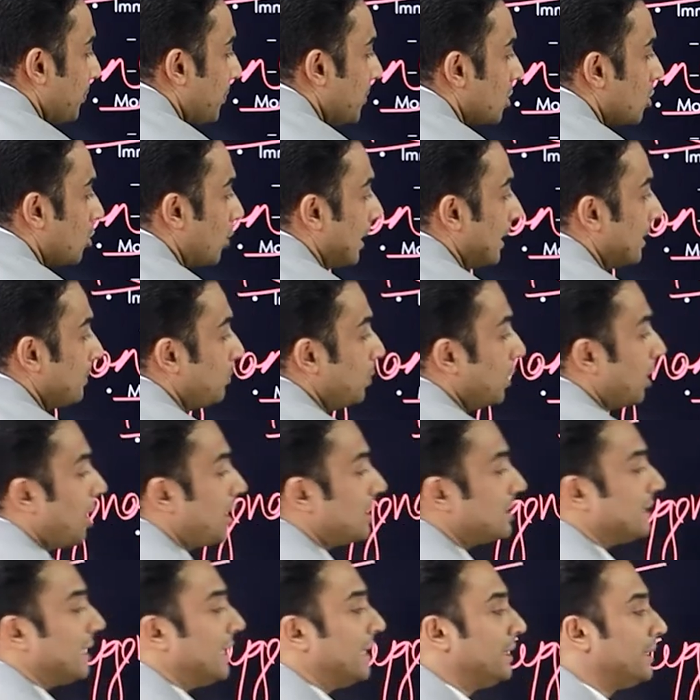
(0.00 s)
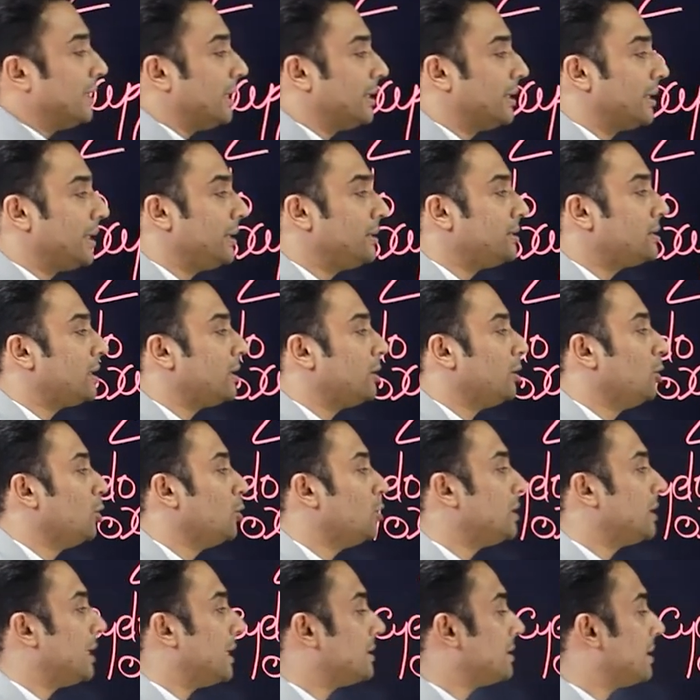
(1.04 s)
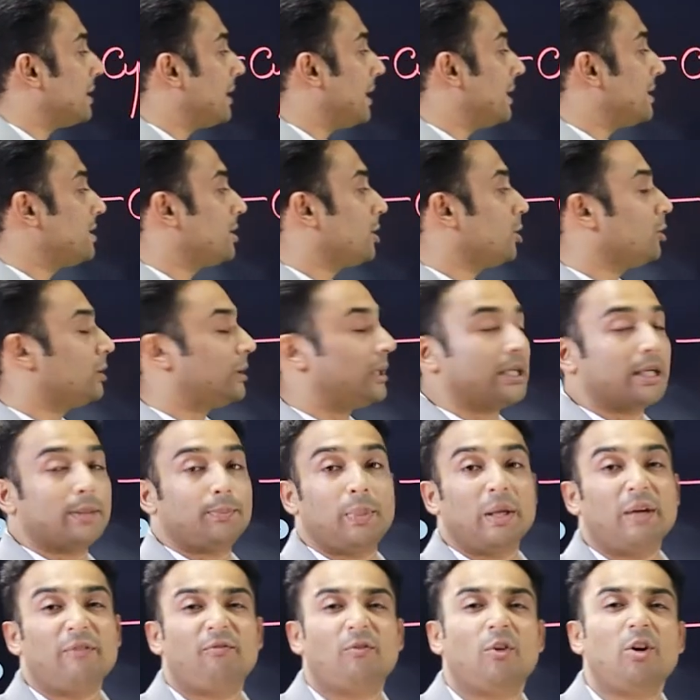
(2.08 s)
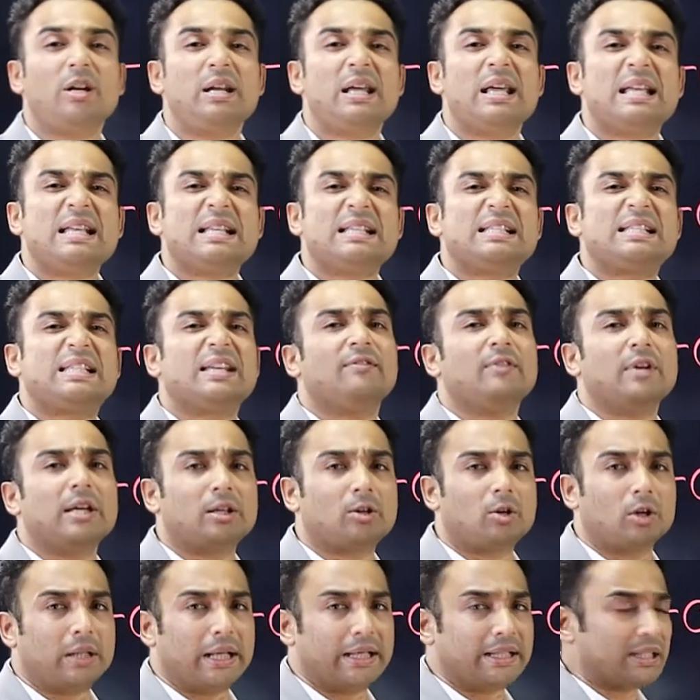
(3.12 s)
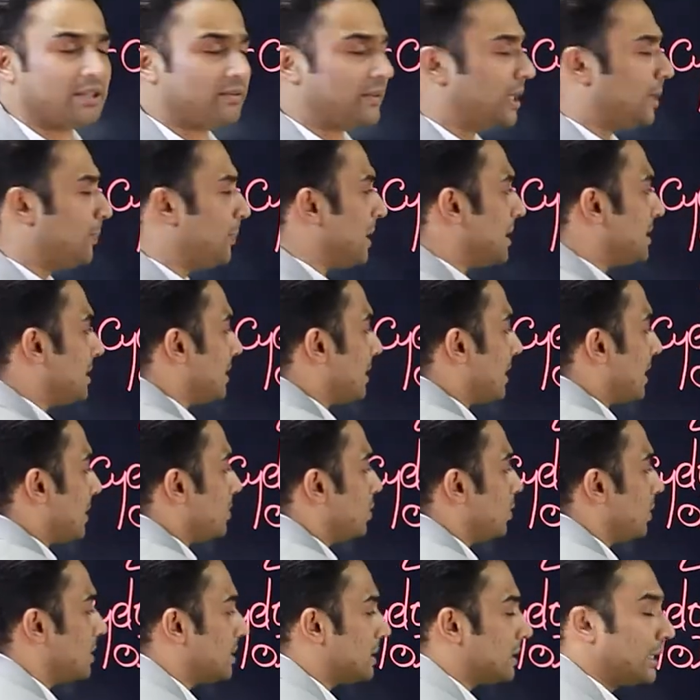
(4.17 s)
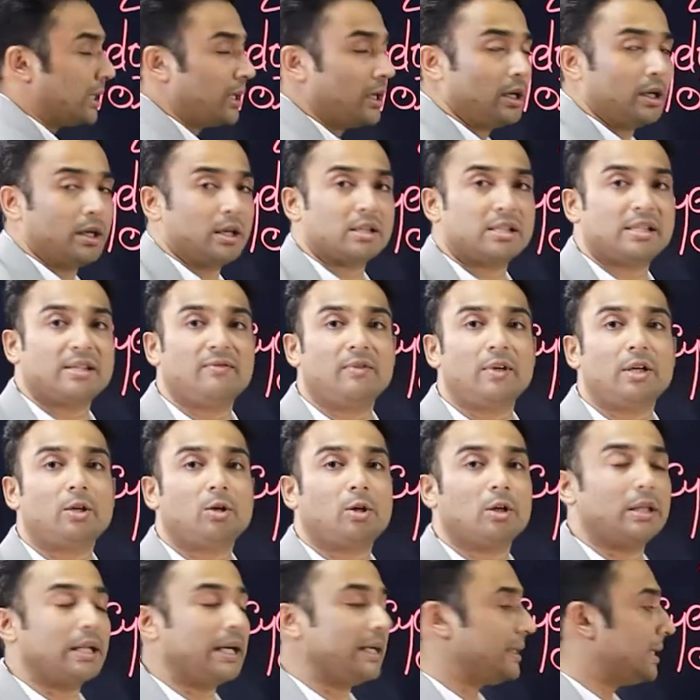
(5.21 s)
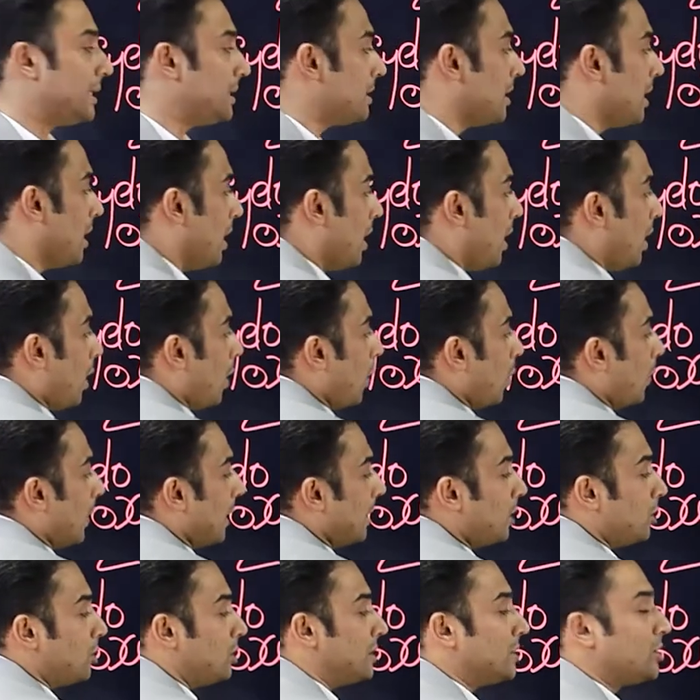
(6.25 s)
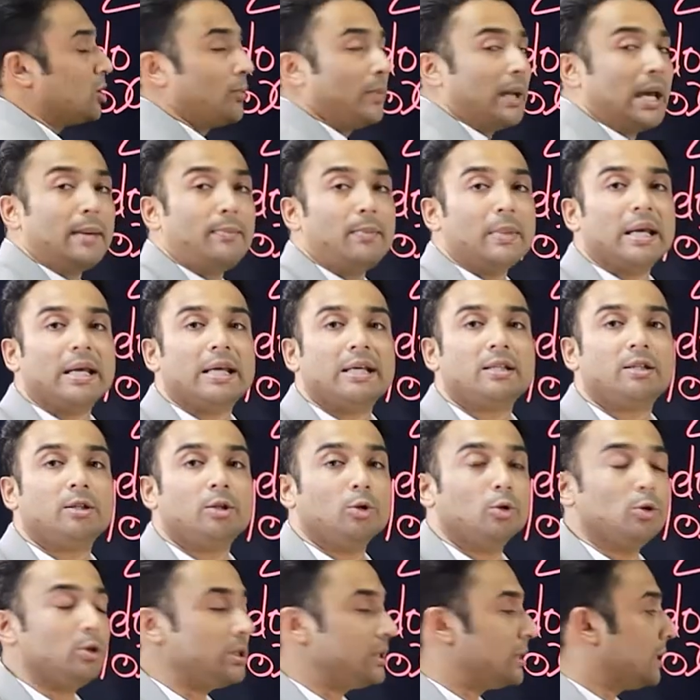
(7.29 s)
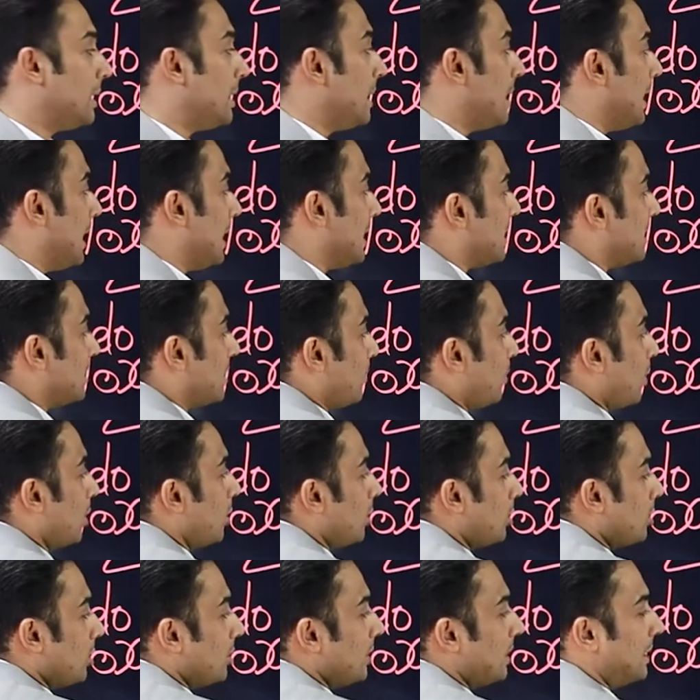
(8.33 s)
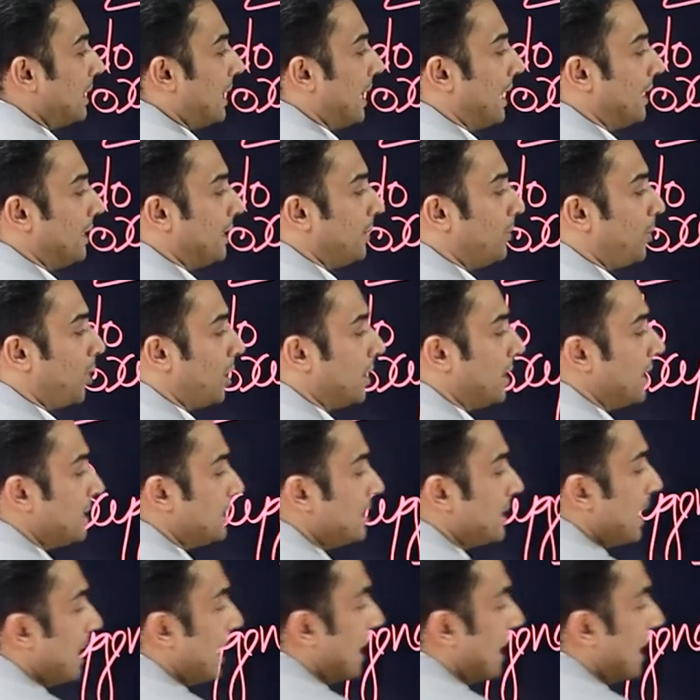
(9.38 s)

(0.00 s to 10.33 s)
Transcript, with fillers: So it blocks integrins used as a rescue therapy for severe colitis. When a patient comes with uh, severe colitis, vedolizumab is used. It is a monoclonal antibodies.